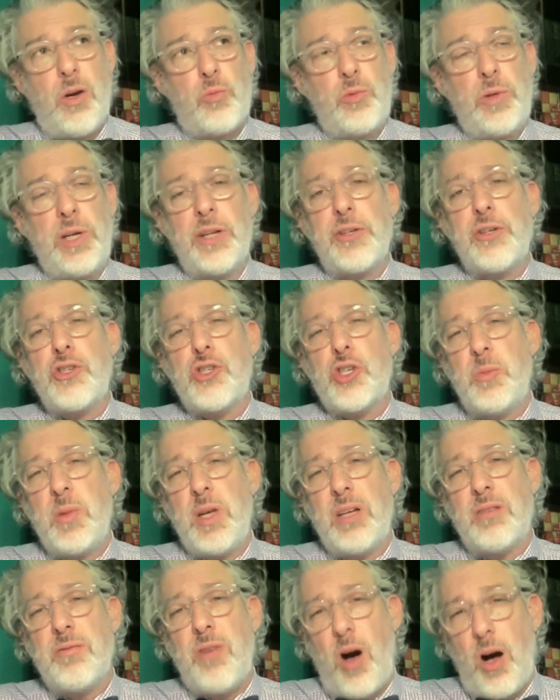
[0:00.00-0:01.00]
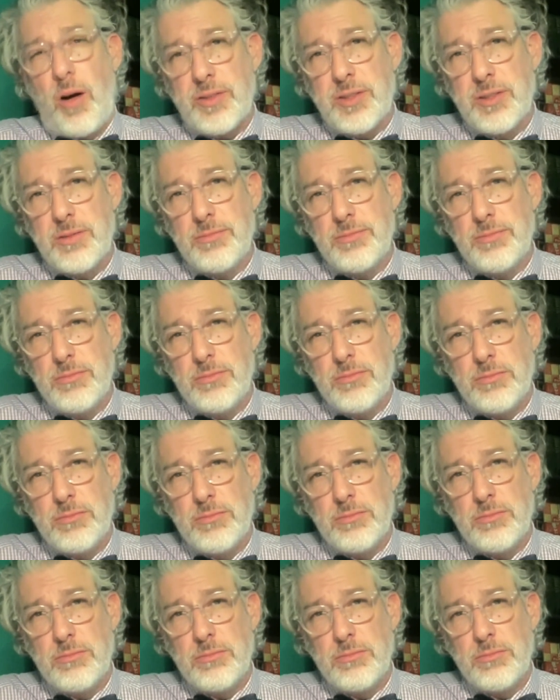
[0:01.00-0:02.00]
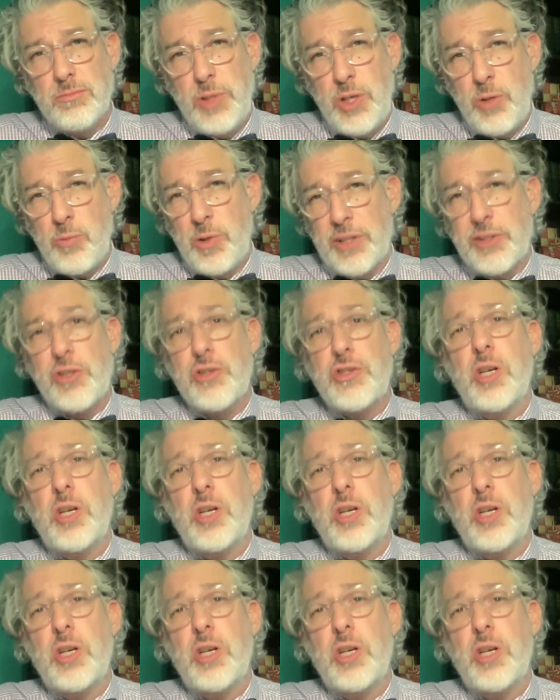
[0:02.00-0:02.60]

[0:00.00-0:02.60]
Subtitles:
Realtors should be involved. Realtors